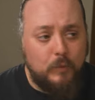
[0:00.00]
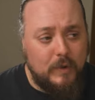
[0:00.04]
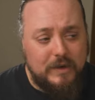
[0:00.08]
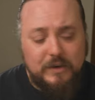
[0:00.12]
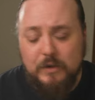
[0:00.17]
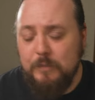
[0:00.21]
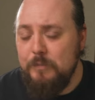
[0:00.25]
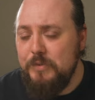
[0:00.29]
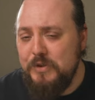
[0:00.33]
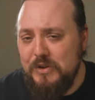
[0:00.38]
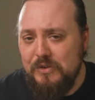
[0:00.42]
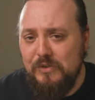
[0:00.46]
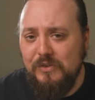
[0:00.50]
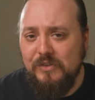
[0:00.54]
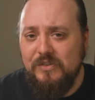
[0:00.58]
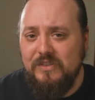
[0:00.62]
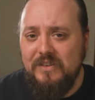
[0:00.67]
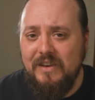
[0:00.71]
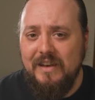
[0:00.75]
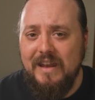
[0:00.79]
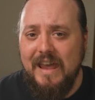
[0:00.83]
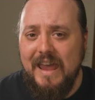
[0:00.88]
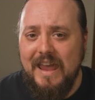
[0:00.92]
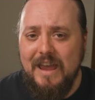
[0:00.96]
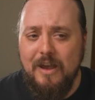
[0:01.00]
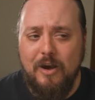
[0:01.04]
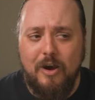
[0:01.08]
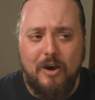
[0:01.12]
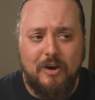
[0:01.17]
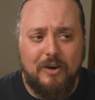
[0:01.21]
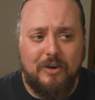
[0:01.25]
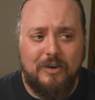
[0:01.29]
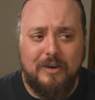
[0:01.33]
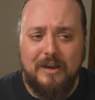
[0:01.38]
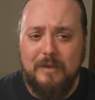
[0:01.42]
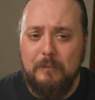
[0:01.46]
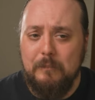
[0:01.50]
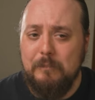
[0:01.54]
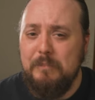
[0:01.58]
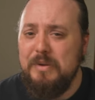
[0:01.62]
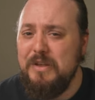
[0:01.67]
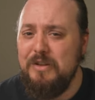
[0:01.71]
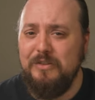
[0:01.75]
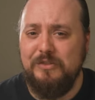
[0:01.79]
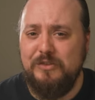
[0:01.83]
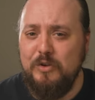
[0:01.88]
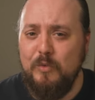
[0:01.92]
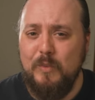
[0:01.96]
When computers today are
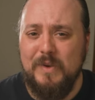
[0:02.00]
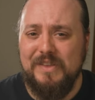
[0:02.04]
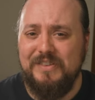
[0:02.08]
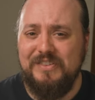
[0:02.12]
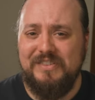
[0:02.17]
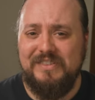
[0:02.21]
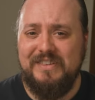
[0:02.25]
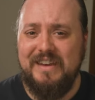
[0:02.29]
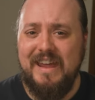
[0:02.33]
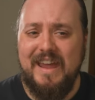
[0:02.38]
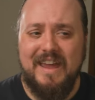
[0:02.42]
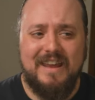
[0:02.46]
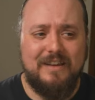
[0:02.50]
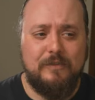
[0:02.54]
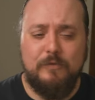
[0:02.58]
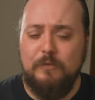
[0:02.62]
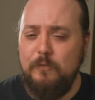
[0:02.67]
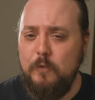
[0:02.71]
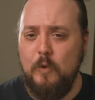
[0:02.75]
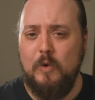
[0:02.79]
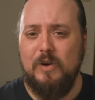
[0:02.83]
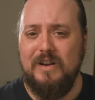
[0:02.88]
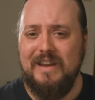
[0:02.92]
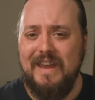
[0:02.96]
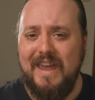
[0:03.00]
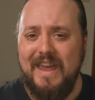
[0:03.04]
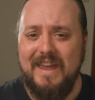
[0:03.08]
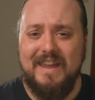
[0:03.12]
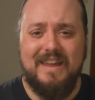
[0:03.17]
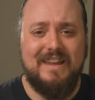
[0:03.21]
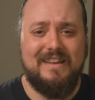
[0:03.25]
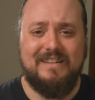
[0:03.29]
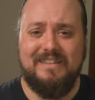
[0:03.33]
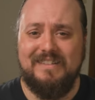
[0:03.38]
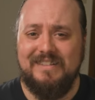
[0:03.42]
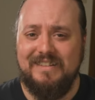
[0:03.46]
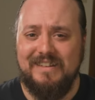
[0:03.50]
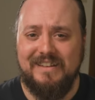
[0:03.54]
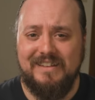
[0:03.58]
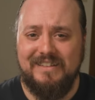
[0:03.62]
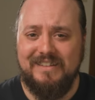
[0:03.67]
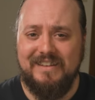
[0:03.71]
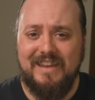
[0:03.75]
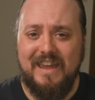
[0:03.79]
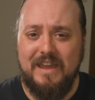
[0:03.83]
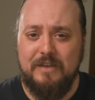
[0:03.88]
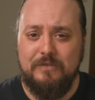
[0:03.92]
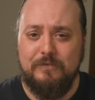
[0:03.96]
built to withstand 4K and
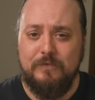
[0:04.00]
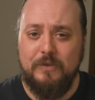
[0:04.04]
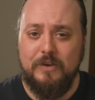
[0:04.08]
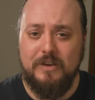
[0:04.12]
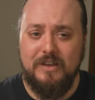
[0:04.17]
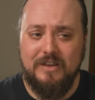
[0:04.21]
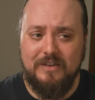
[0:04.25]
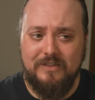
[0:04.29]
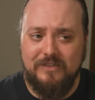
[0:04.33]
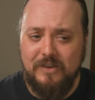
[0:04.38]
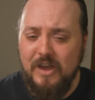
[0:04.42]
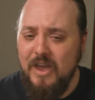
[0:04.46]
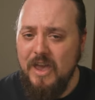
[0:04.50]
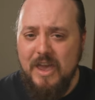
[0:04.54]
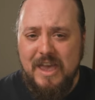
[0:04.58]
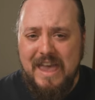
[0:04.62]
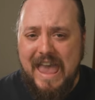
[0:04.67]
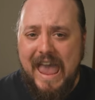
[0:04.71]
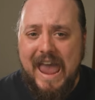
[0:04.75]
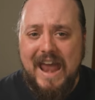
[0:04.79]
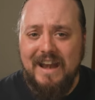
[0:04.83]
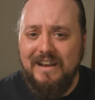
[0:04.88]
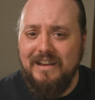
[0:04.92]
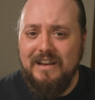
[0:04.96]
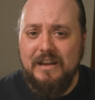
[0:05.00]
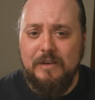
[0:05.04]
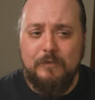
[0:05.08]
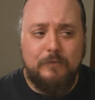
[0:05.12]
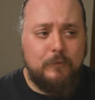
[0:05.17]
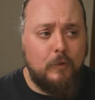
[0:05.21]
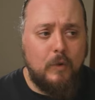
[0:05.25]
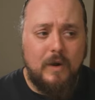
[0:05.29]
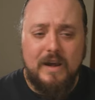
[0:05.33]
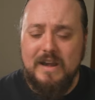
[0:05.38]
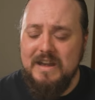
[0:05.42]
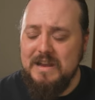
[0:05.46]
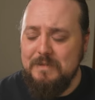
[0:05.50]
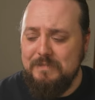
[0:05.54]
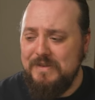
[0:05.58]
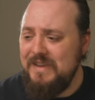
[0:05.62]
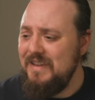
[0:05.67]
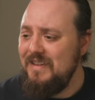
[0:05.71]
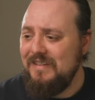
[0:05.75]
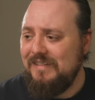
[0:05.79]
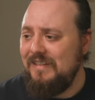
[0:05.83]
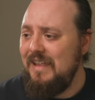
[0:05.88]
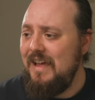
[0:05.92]
6K footage, editing 480p is